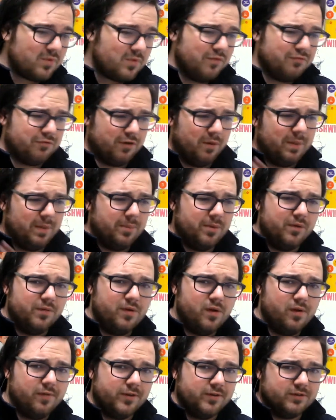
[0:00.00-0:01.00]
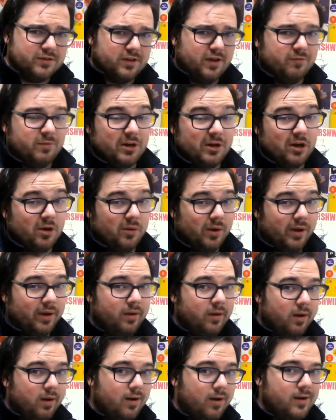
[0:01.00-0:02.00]
from the movie reviews I've been
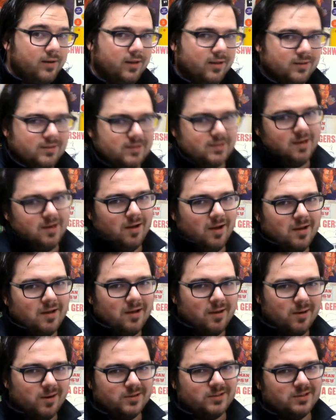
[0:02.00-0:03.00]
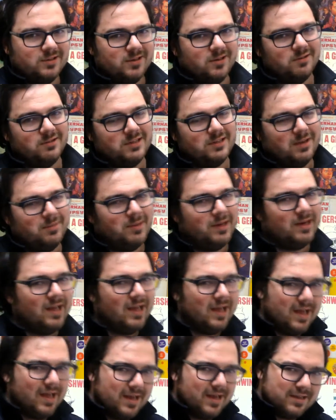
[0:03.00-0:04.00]
doing on Let's Talk Arts and Entertainment.
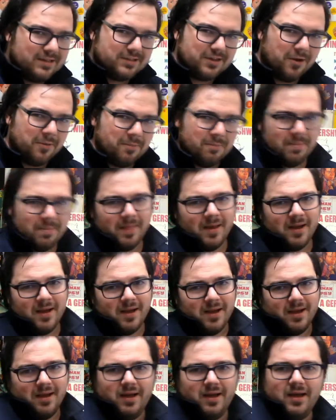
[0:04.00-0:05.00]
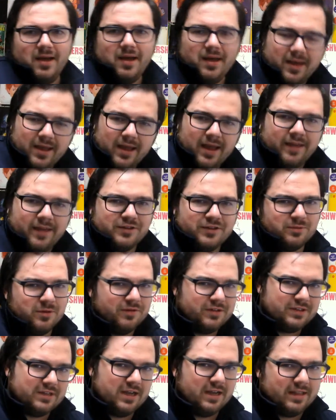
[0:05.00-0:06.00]
So... yeah, this
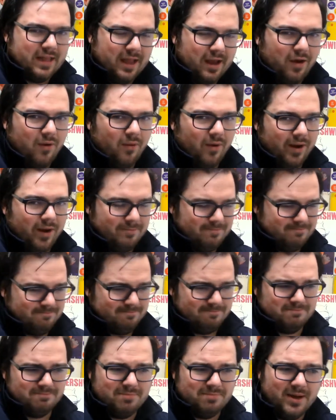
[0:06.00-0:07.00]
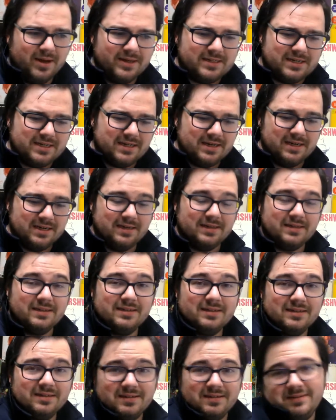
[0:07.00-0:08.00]
movie's not that great, but,
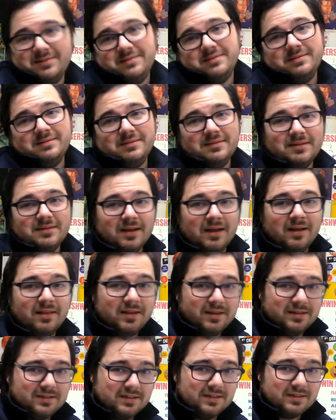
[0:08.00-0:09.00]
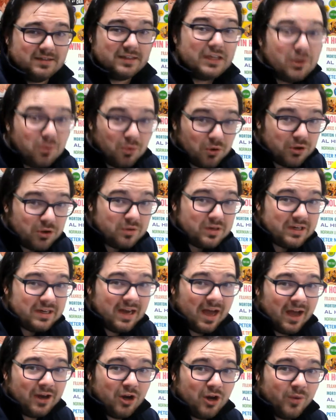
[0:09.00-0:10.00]
well, it's a sequel you did
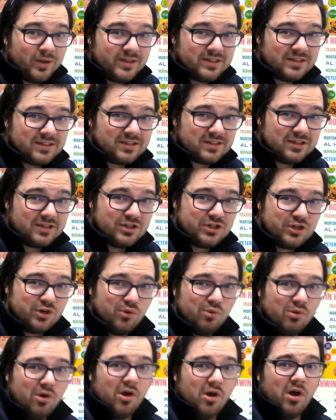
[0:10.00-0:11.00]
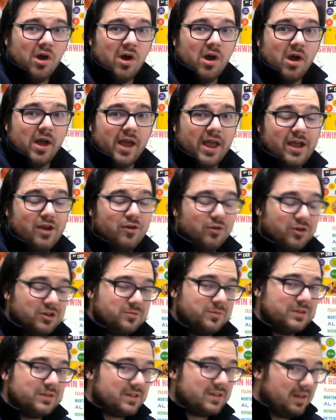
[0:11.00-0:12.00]
not know existed to a
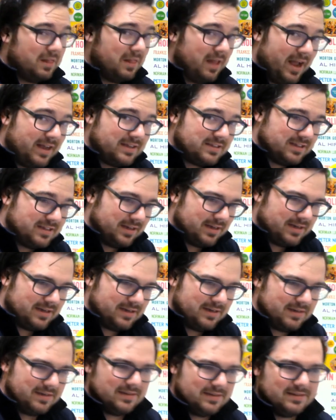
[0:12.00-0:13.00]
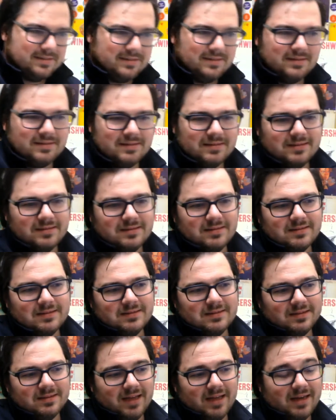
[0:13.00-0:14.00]
Christmas classic.
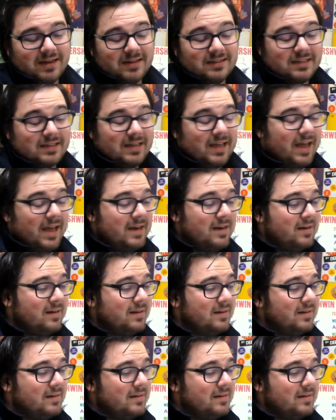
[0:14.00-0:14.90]
And that is, again,